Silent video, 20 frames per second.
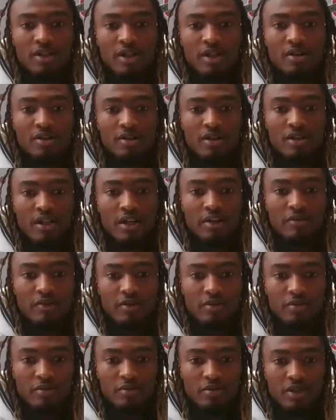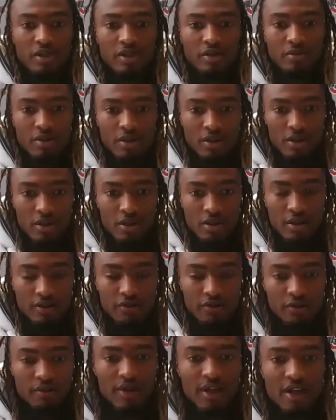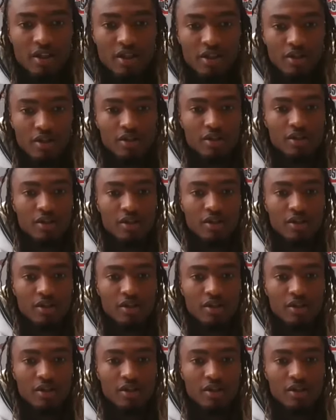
out and just giving them some tips and stuff from last year.